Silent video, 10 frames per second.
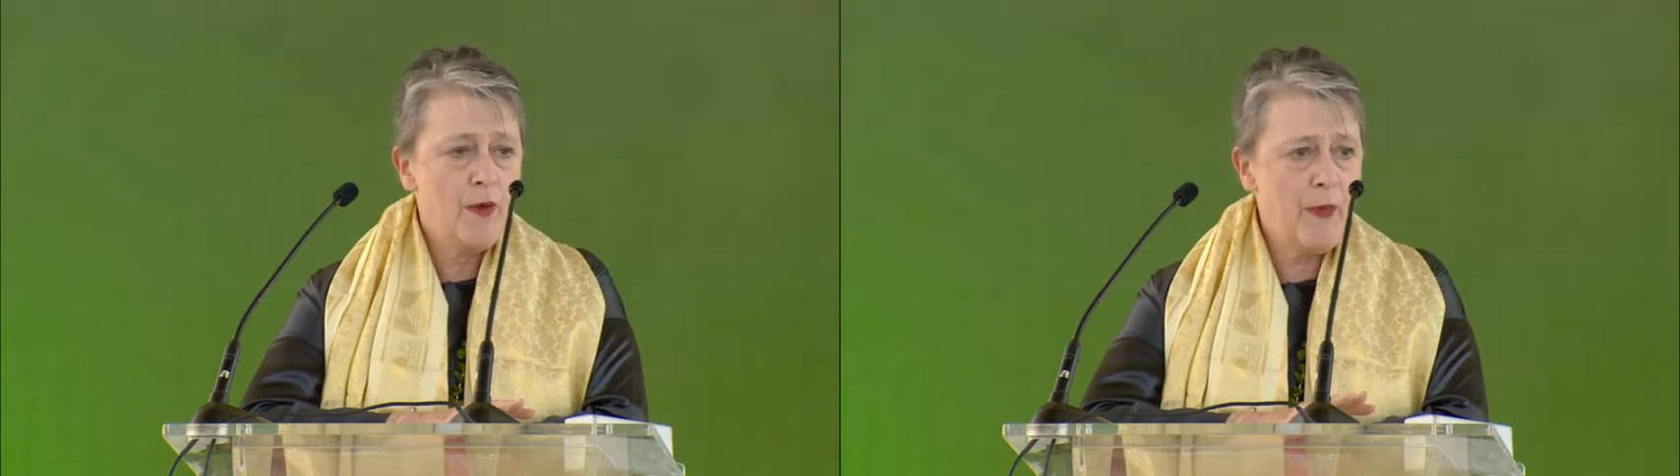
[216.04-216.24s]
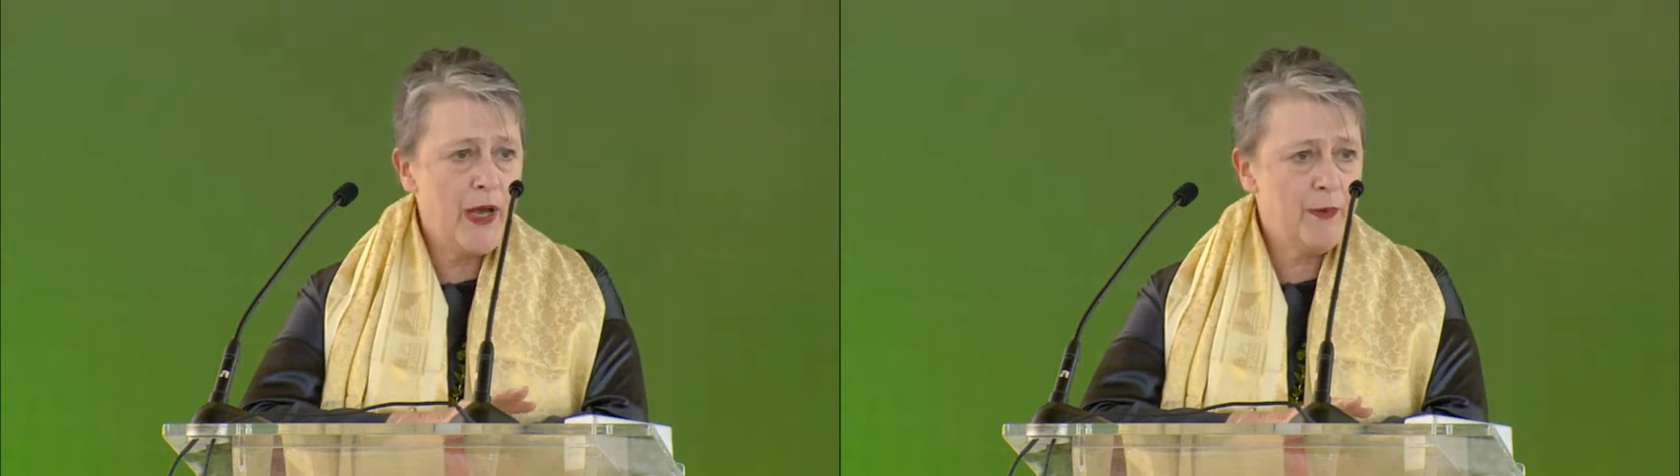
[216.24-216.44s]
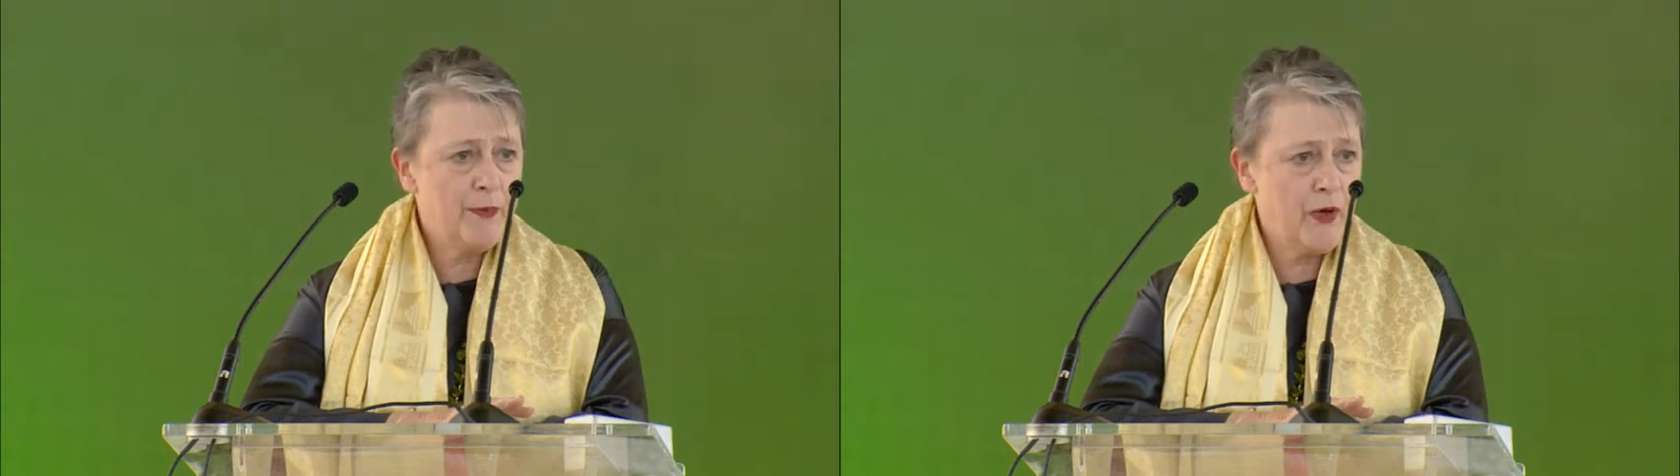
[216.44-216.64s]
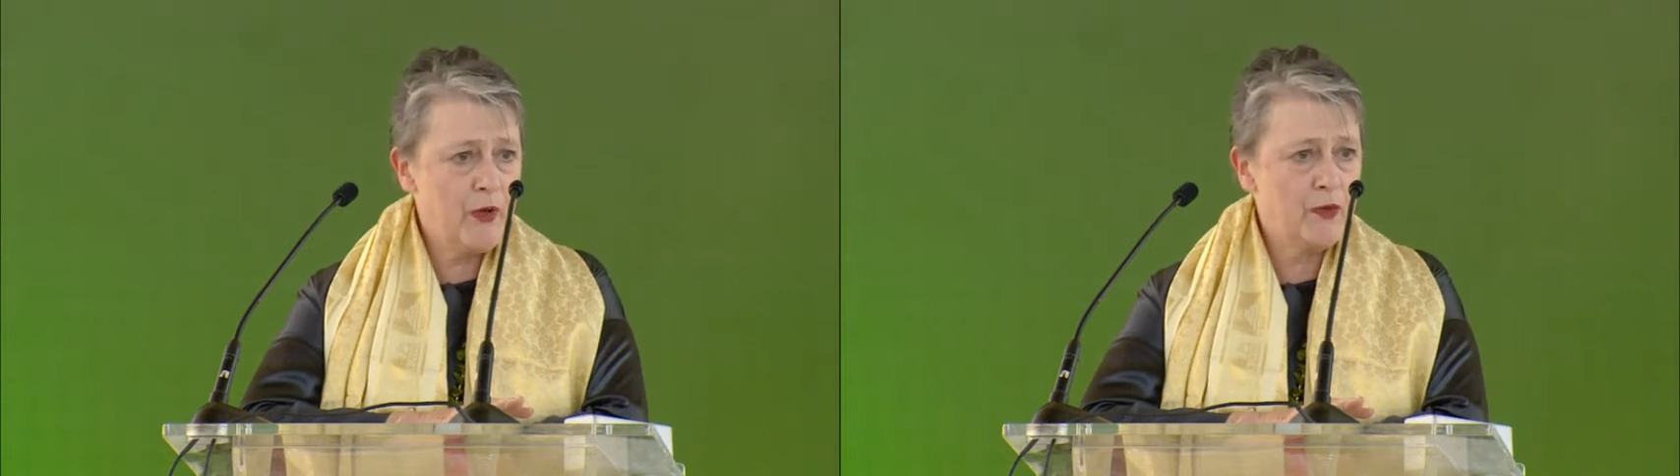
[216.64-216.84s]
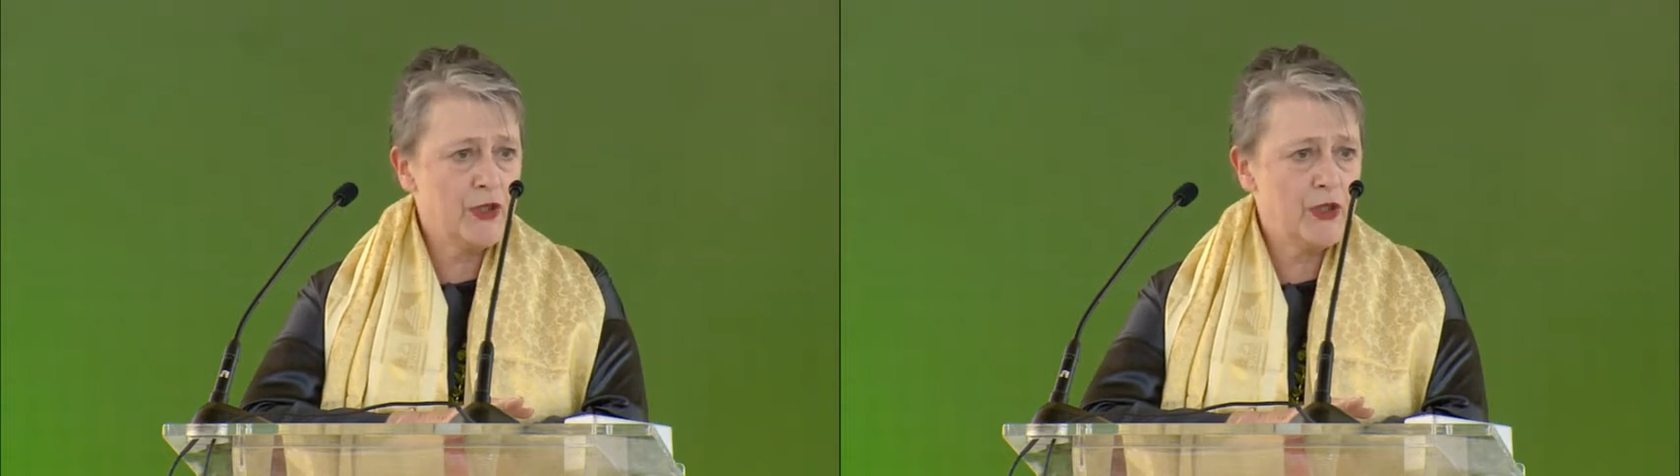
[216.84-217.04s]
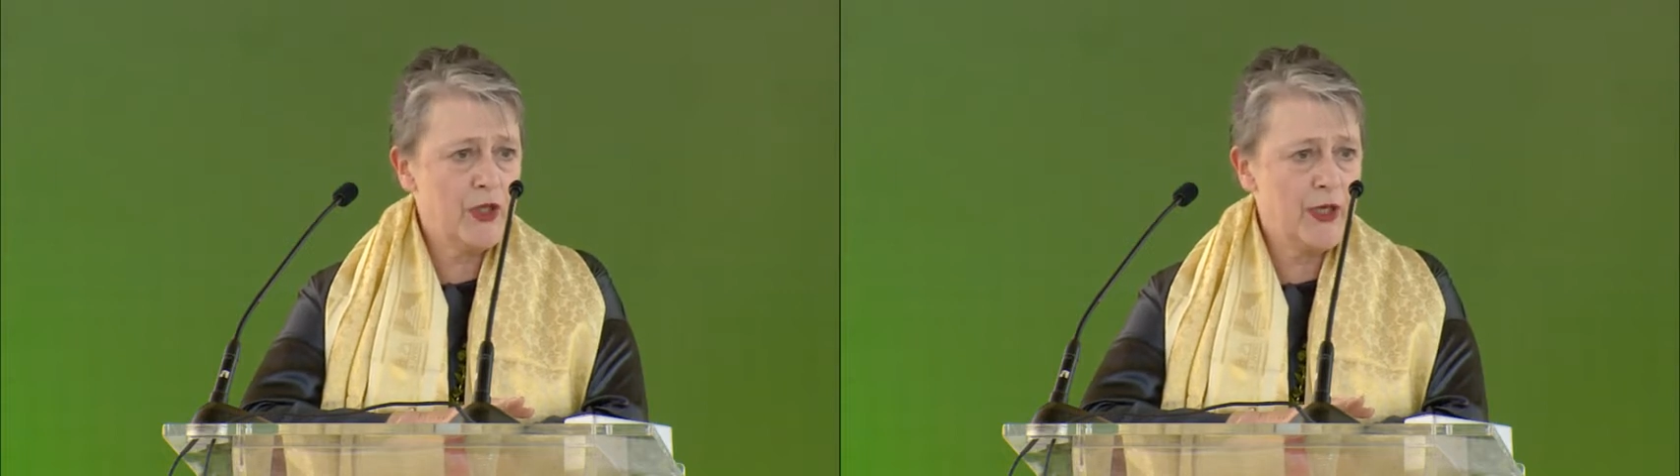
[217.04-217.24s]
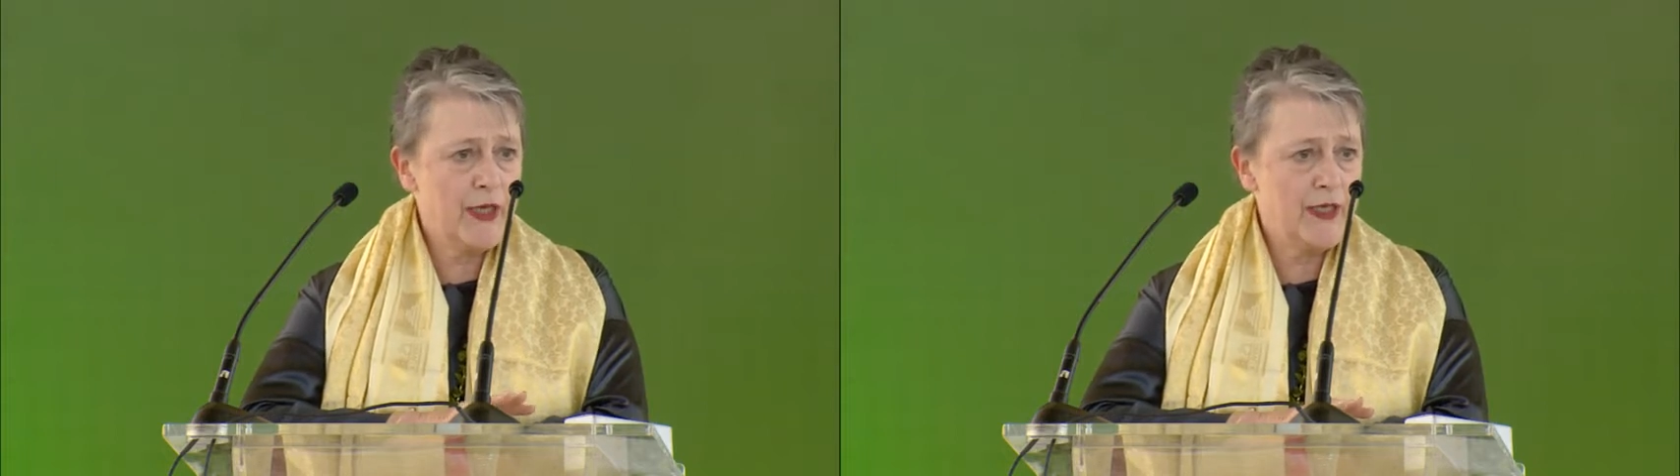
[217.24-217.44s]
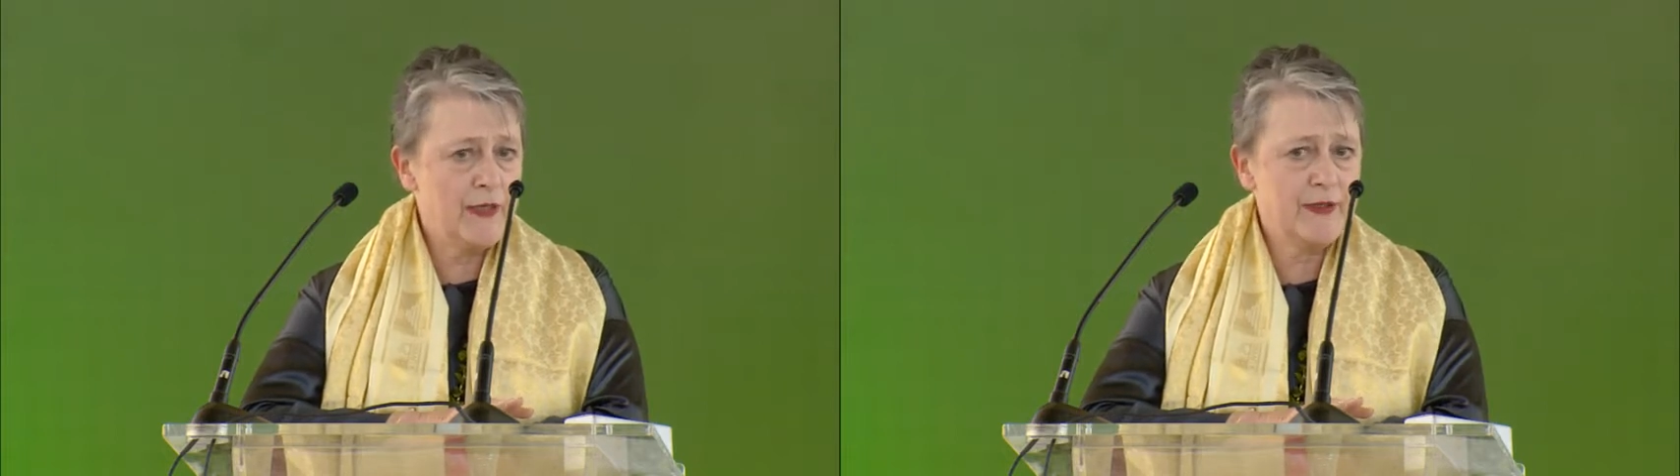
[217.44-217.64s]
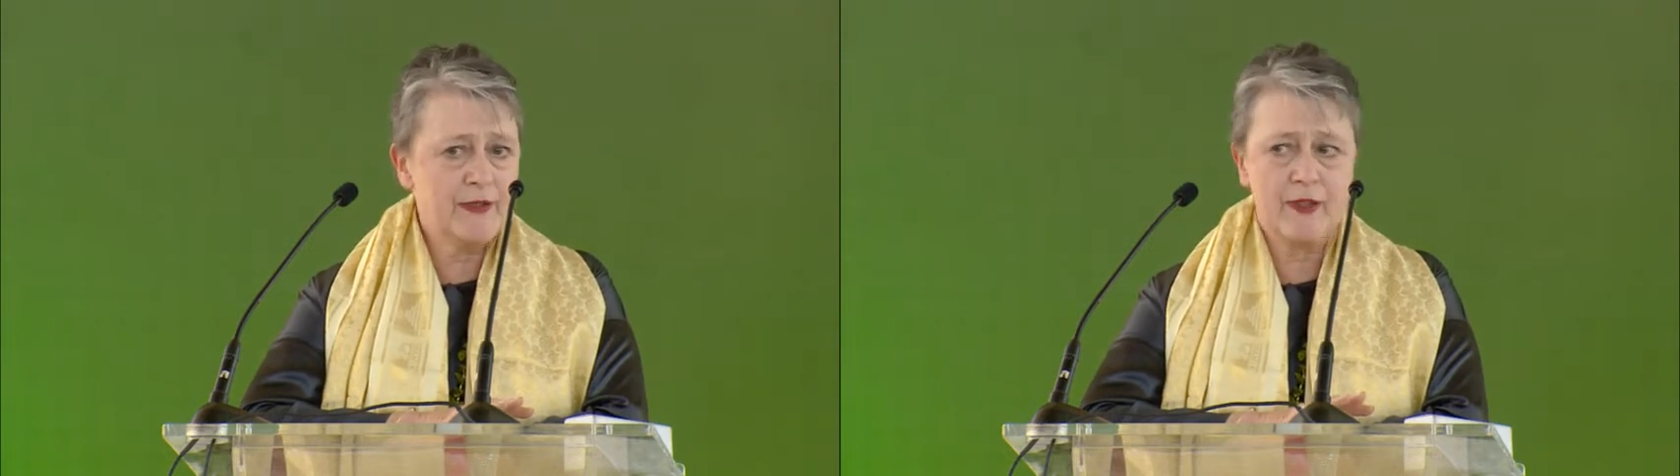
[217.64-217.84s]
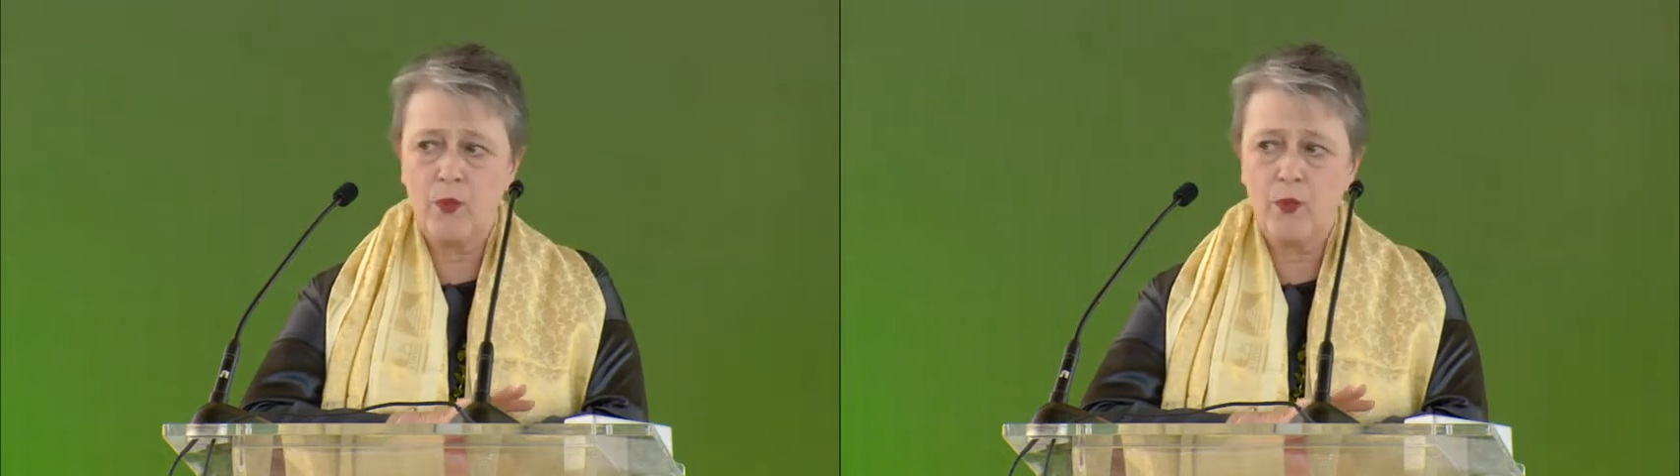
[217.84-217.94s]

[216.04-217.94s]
My approach is